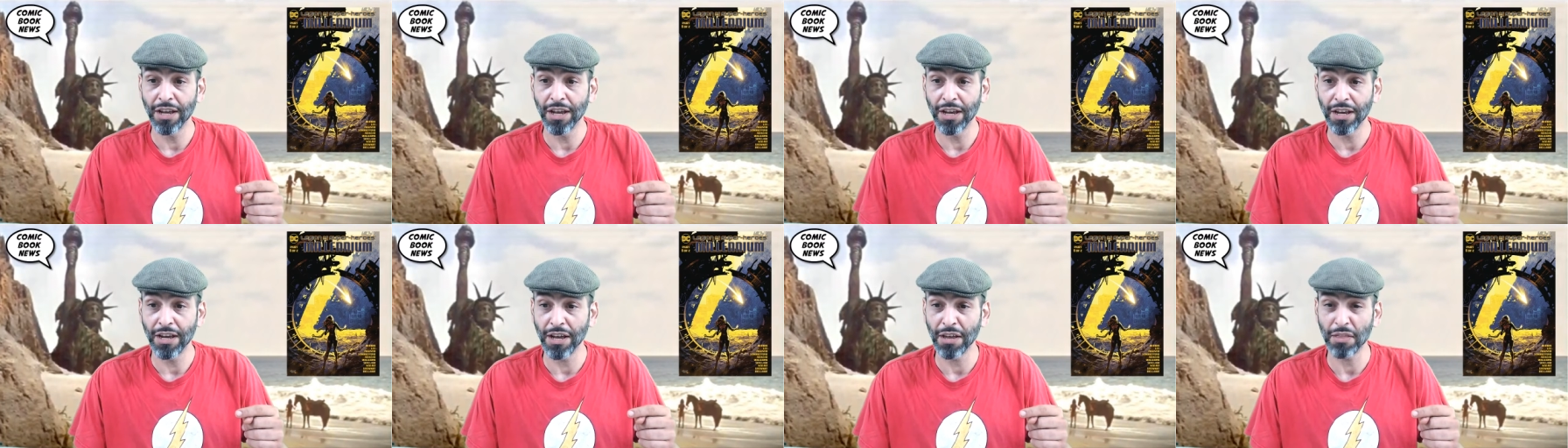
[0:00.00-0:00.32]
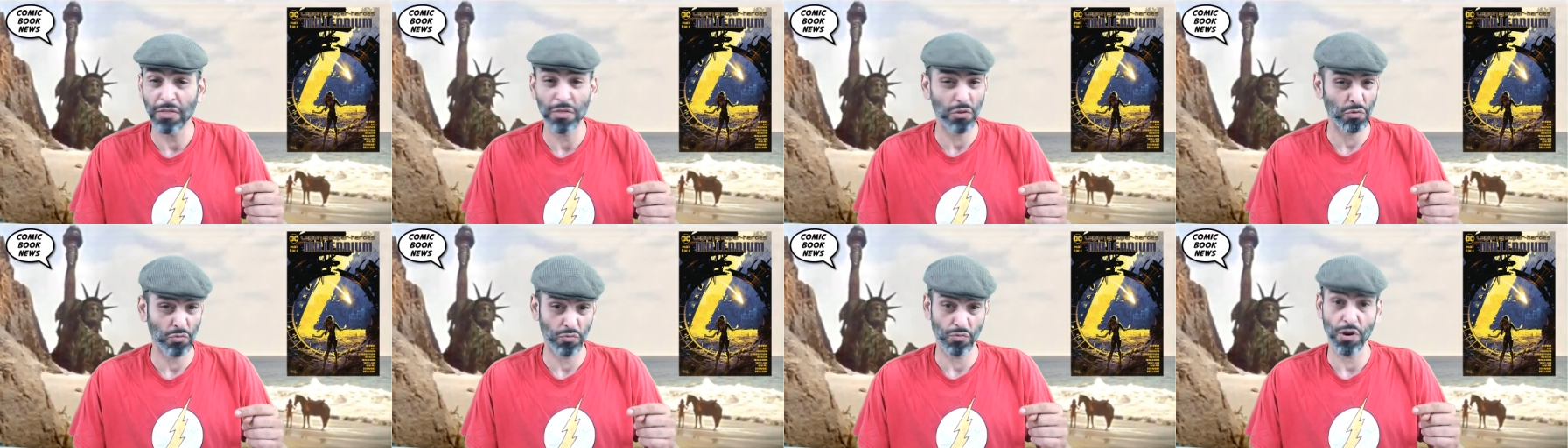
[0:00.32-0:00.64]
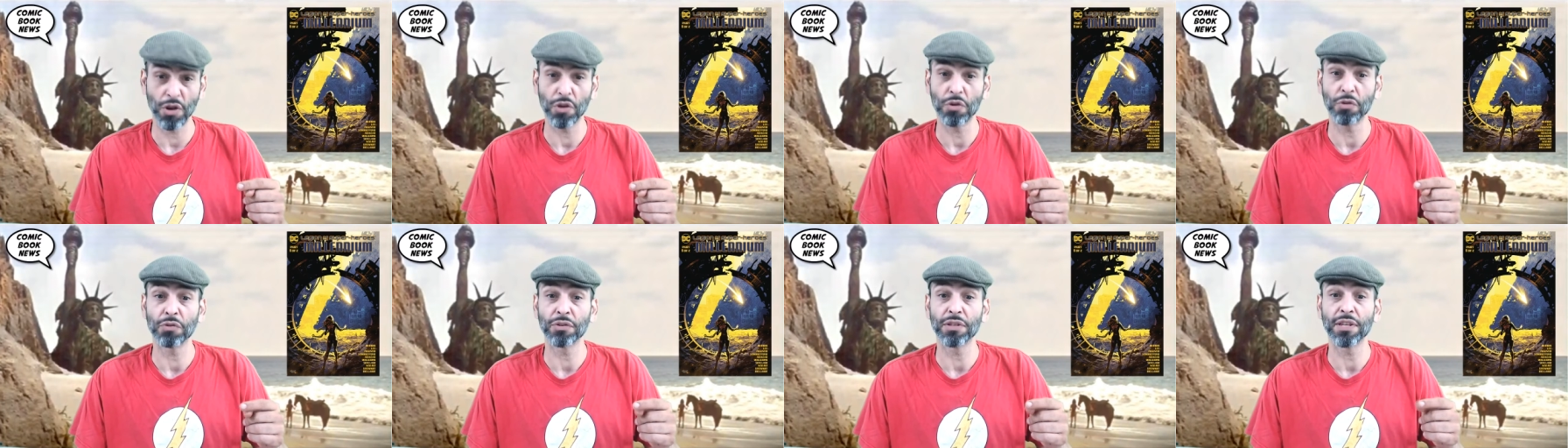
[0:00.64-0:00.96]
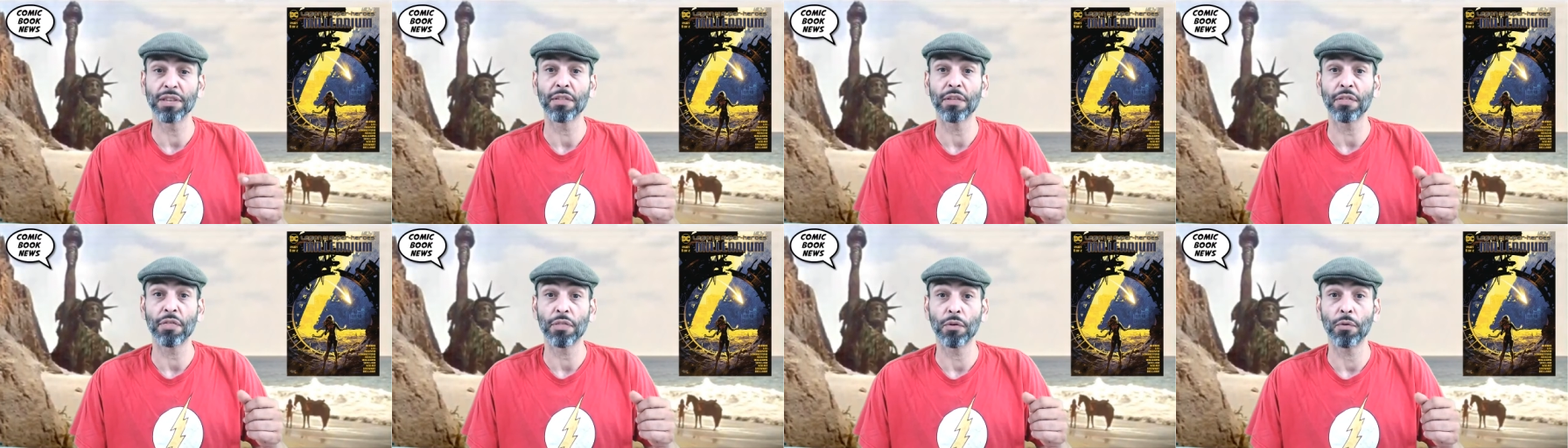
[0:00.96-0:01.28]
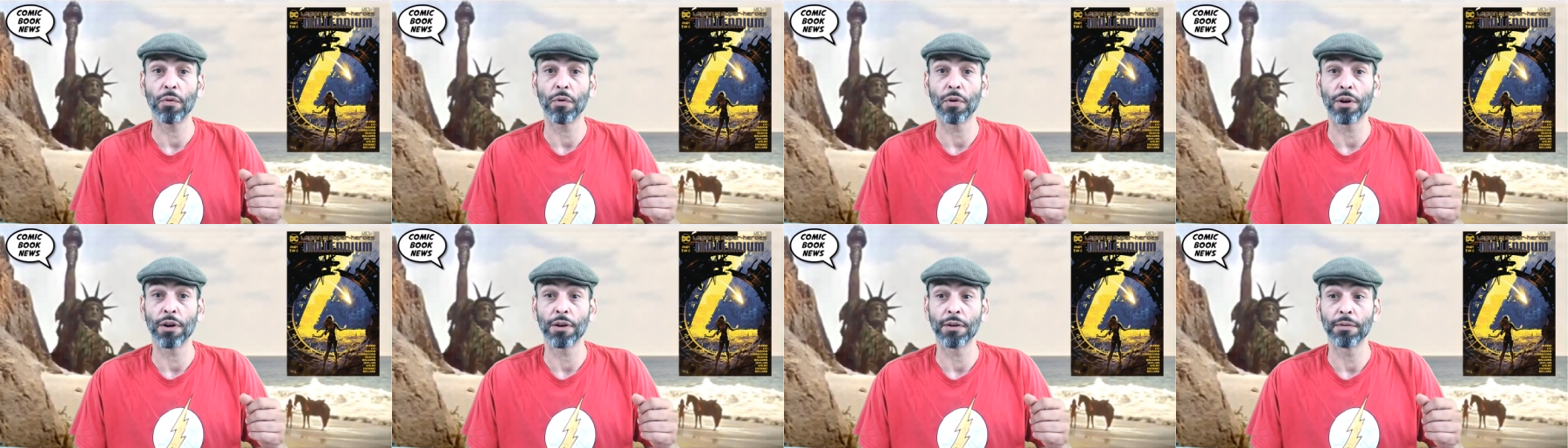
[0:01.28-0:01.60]
uh, the rose and the
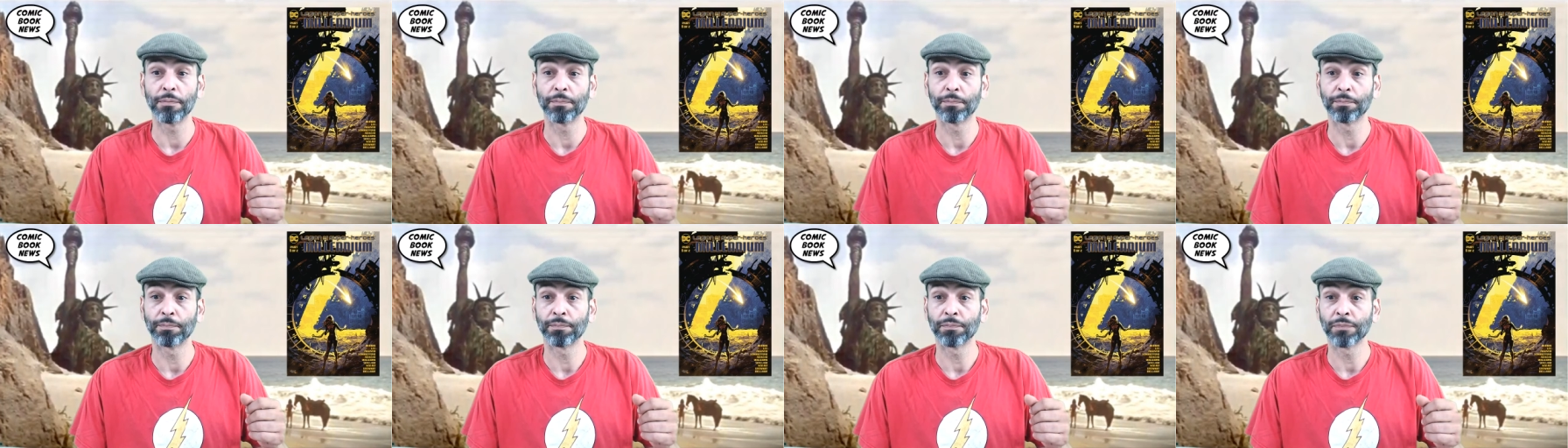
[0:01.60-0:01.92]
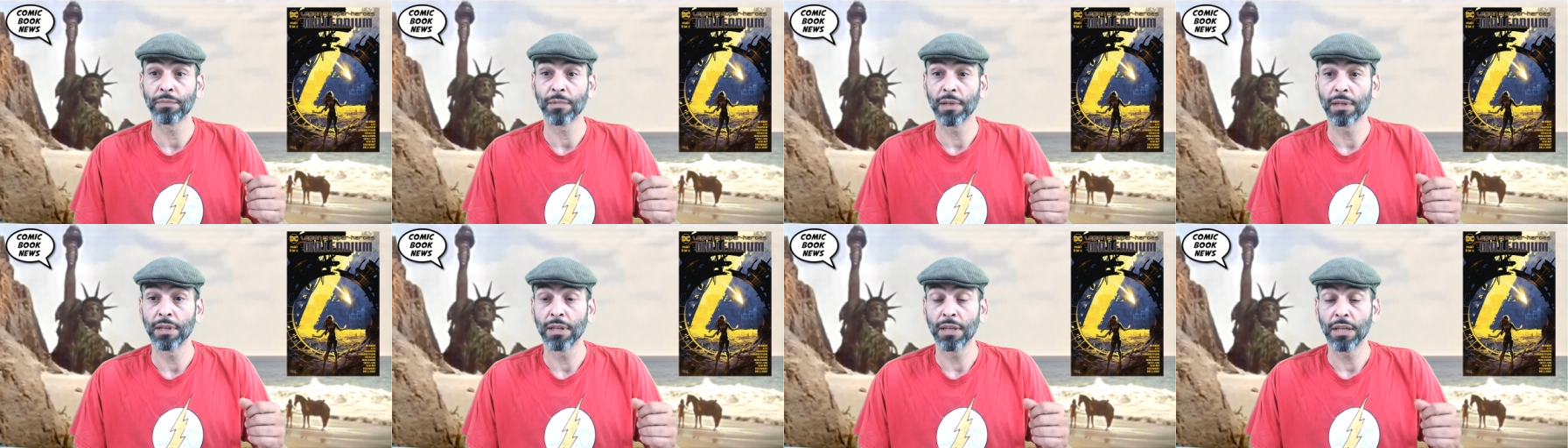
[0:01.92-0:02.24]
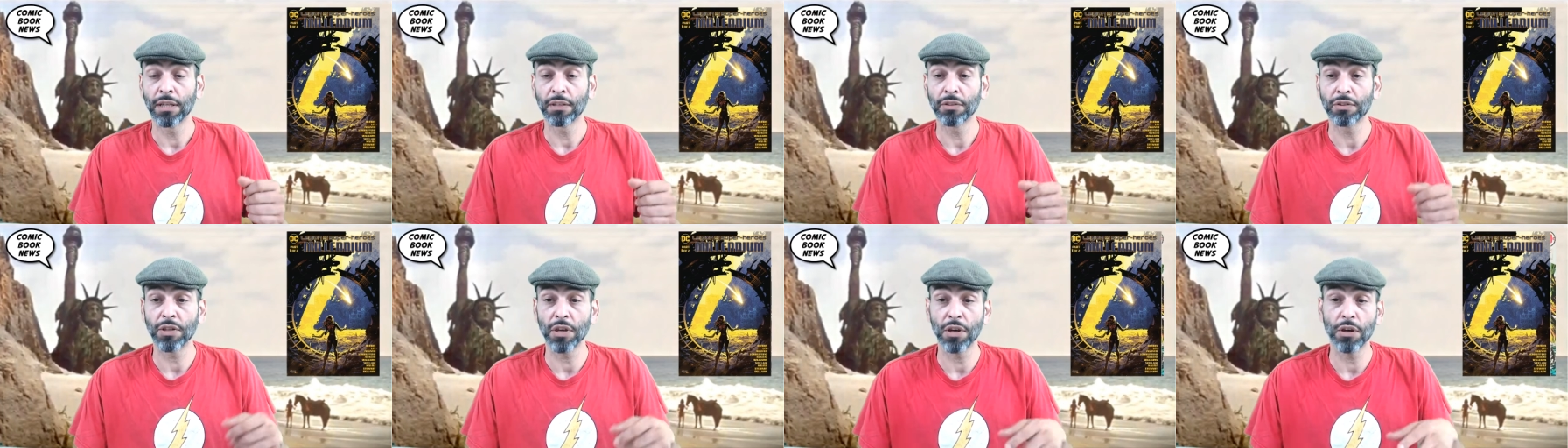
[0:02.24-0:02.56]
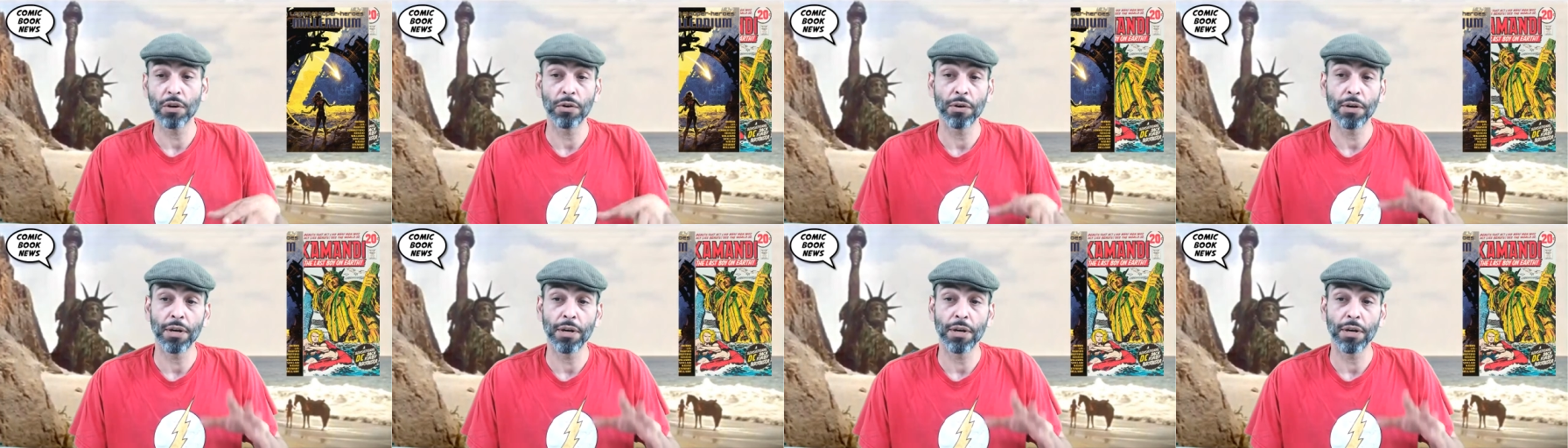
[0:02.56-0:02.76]
thorn. So,